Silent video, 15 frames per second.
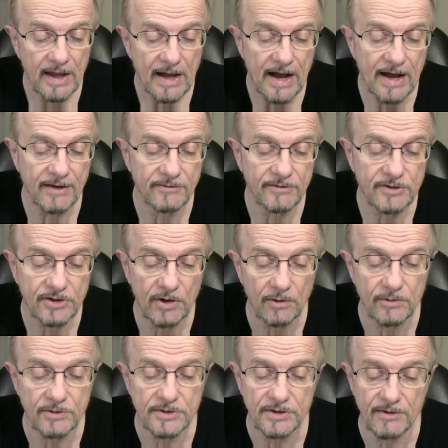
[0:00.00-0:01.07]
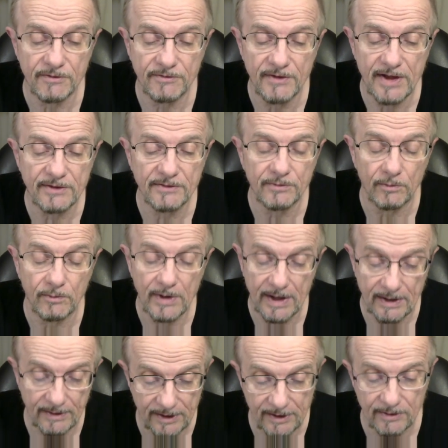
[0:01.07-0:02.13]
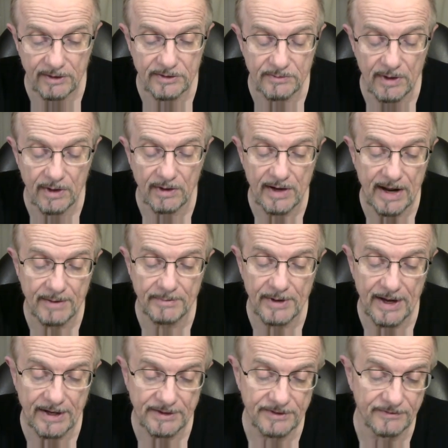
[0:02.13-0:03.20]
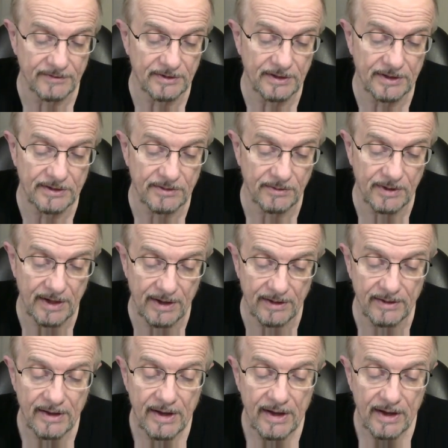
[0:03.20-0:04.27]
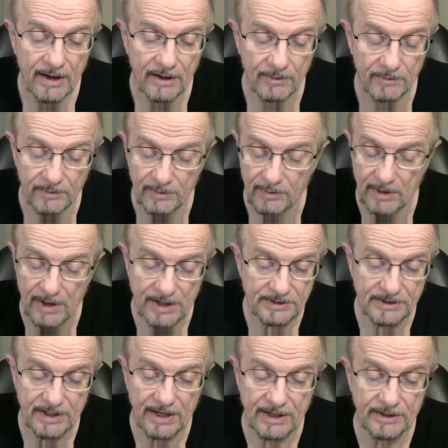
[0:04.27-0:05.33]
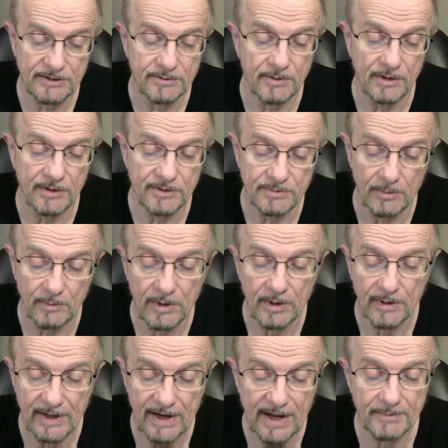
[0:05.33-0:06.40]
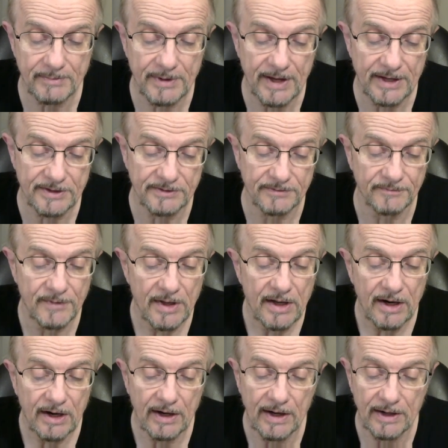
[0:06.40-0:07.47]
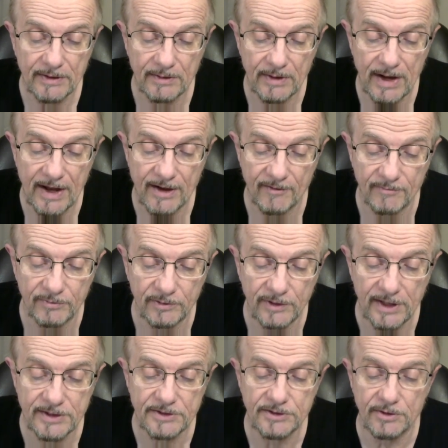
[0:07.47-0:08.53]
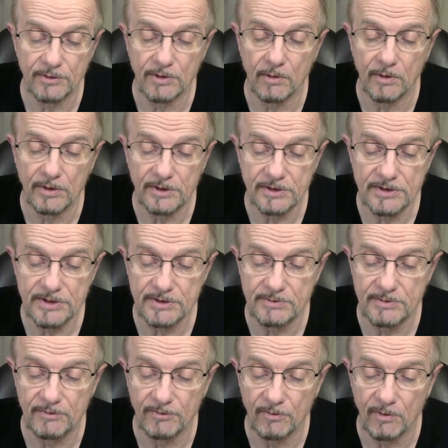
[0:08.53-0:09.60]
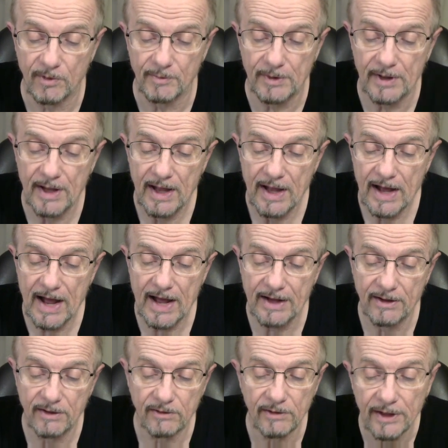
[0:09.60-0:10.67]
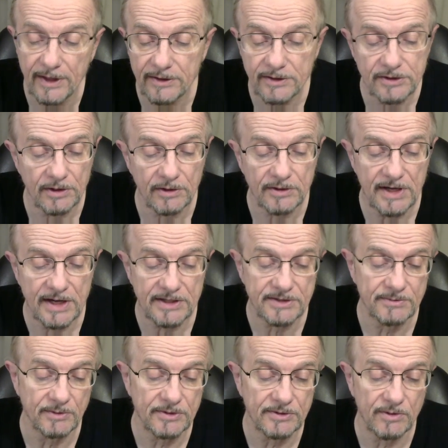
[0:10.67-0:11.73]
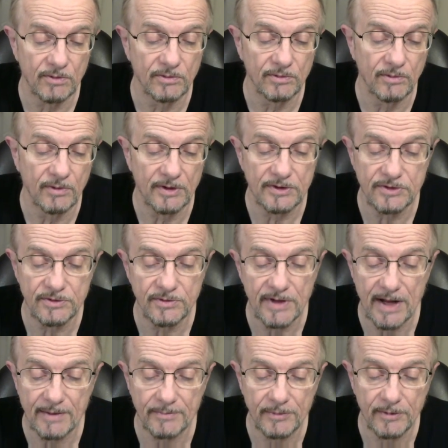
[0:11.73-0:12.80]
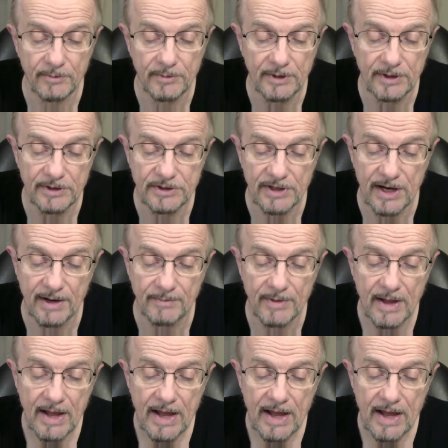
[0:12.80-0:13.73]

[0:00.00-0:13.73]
I have chosen the faithful way. Interesting, we are not passive in this, okay? We're asking God to do all this, but we are not passive. All right, I have placed your ordinances before me. I cling to your testimonies. Oh, Lord, do not put me to shame.